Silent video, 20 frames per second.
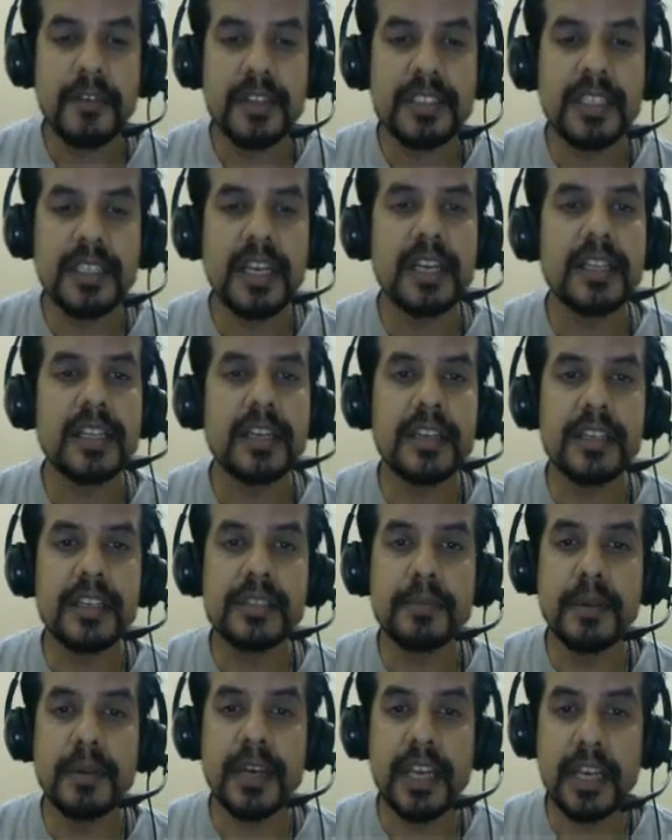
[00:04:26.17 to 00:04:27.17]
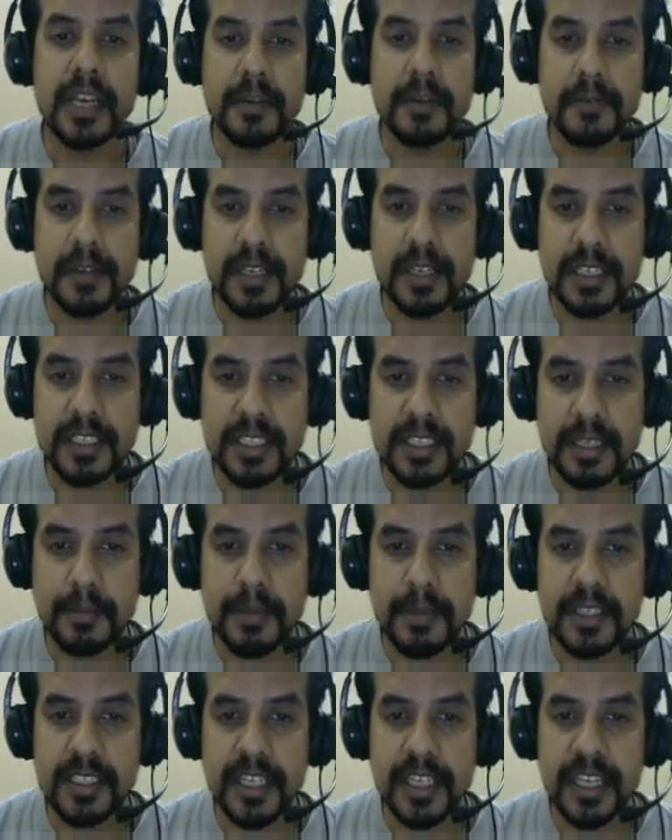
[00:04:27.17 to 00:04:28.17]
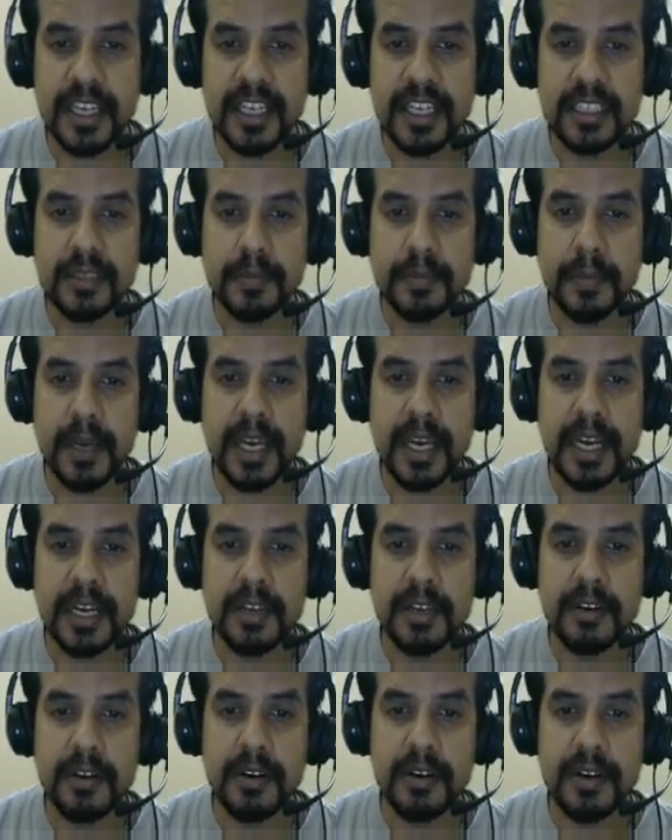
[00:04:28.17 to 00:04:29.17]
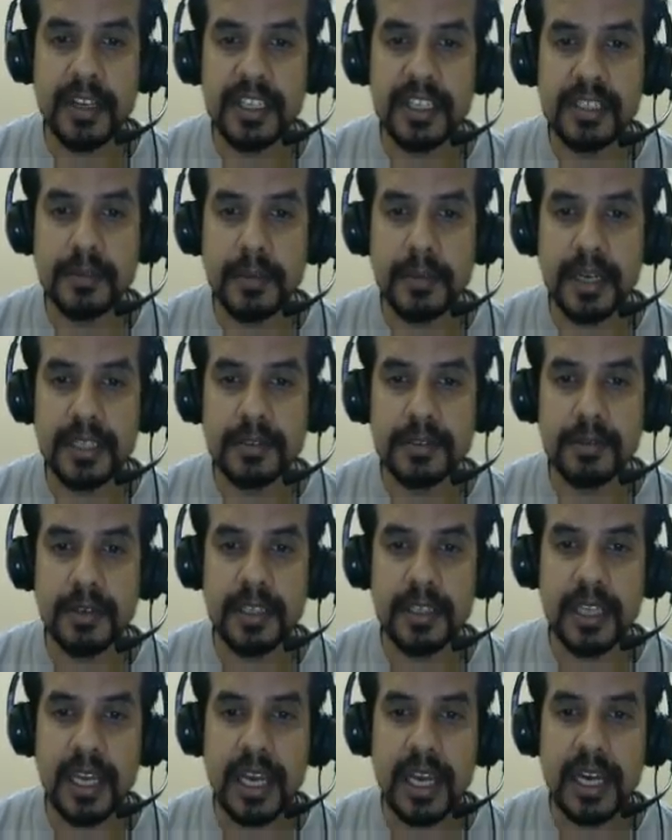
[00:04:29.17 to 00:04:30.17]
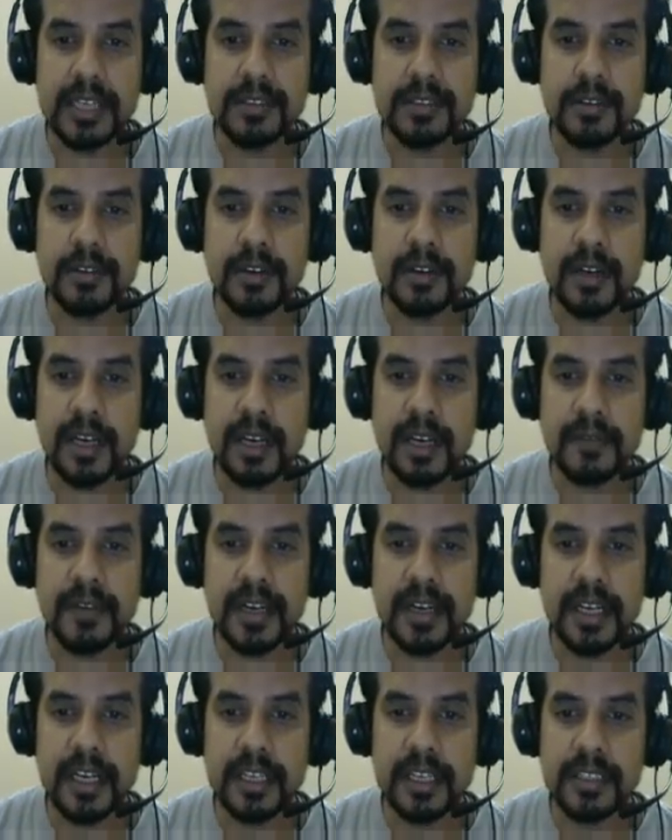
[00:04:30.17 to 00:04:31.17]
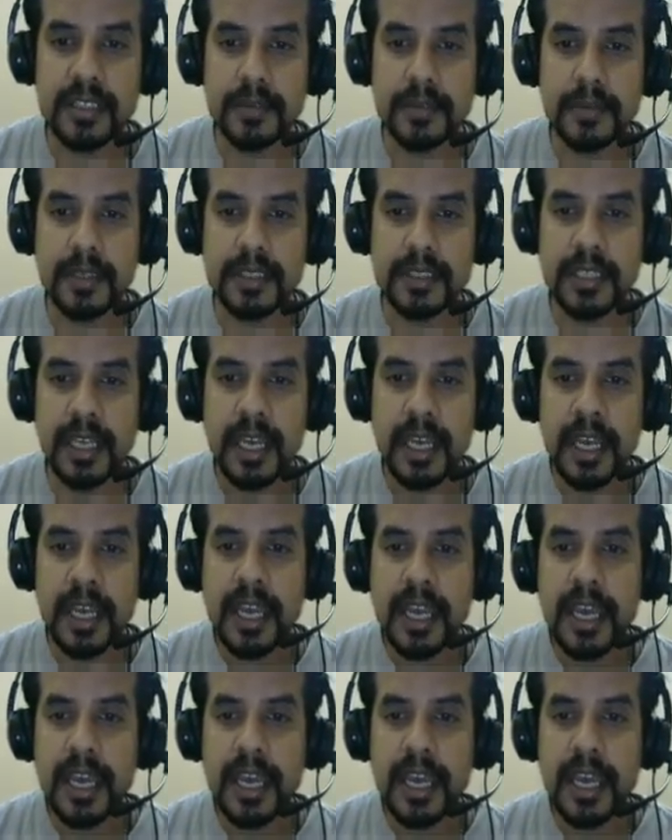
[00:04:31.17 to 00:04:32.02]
Now if you'll select the display network, it's simply saying expand your reach by showing the ads on the relevant customers